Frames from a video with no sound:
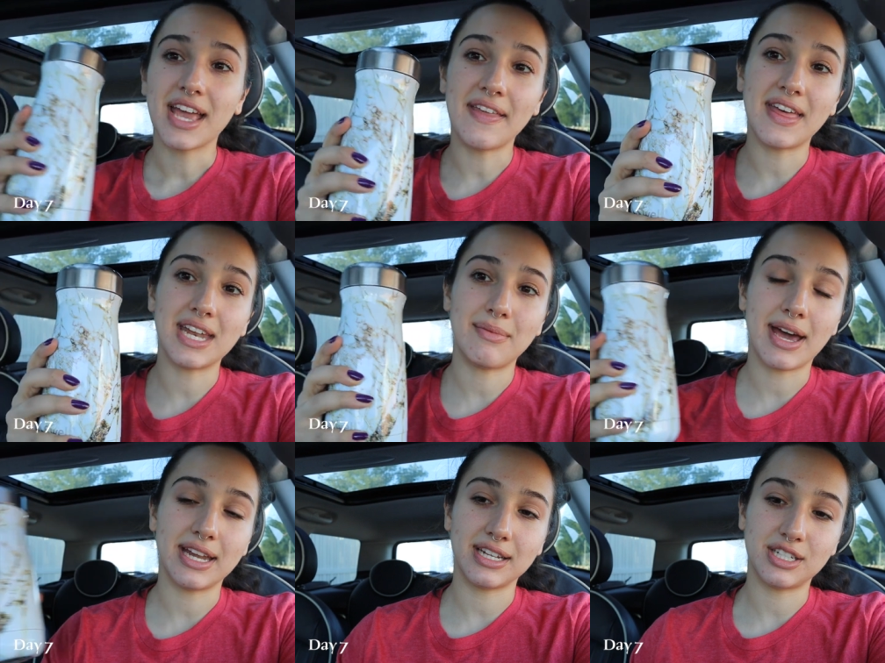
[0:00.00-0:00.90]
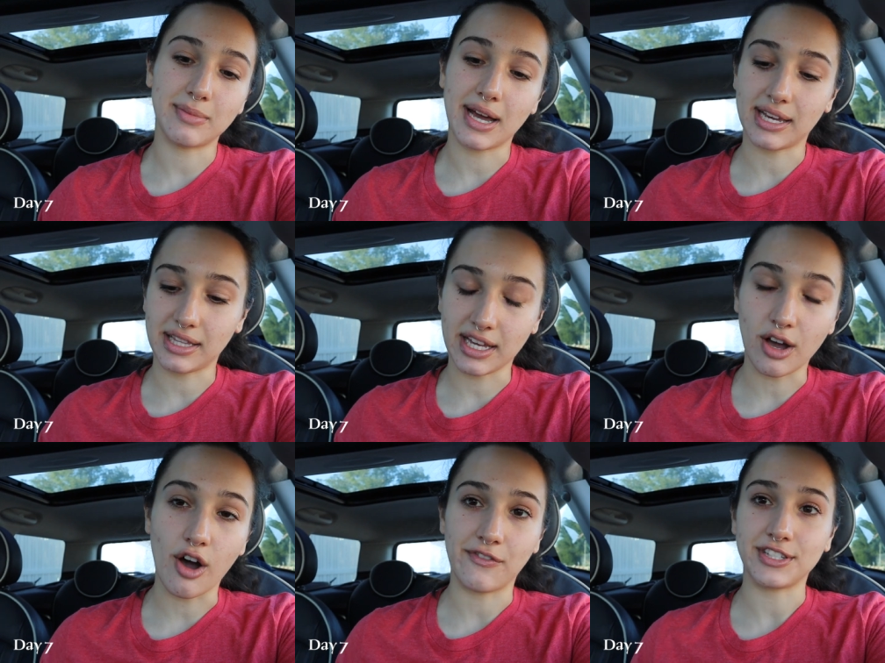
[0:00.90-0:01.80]
And then I'm heading to my like
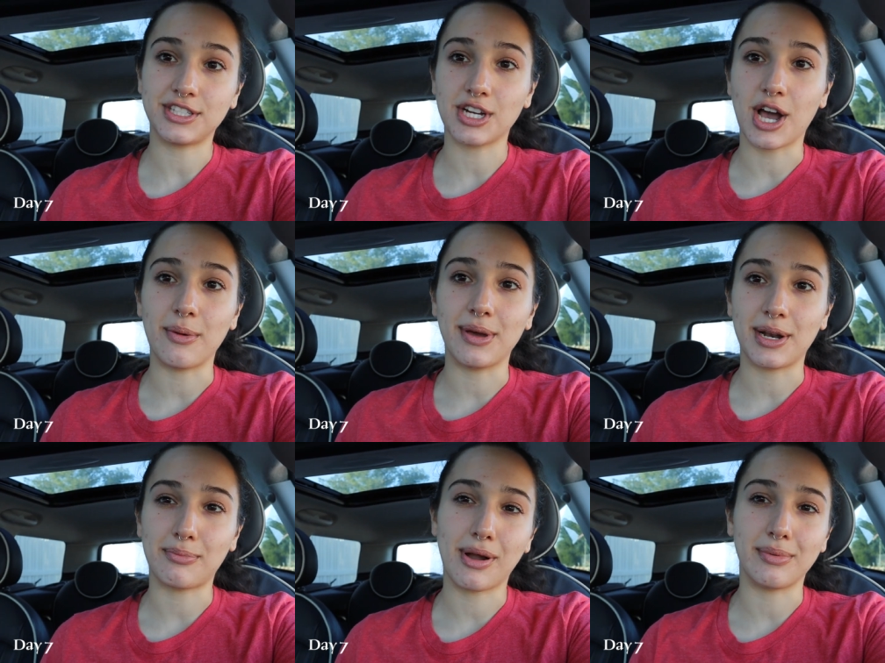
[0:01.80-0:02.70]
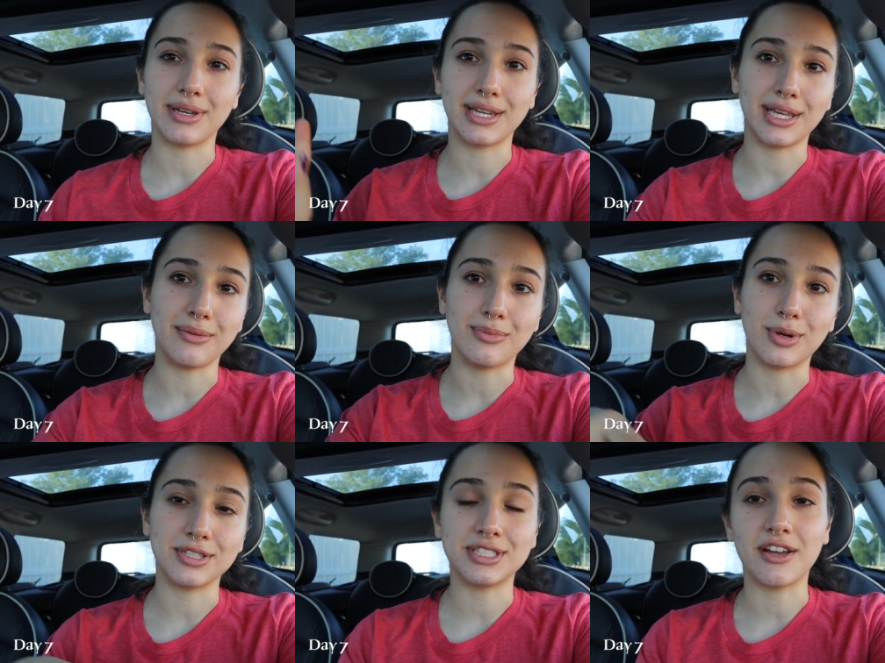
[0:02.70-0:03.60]
office job, and I'm probably gonna eat
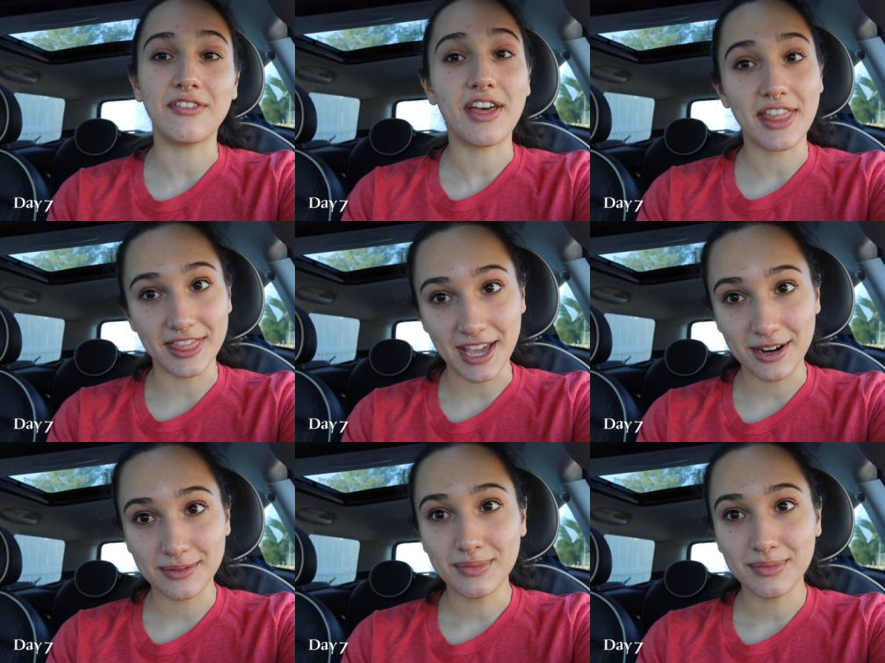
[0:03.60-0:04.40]
more stuff there.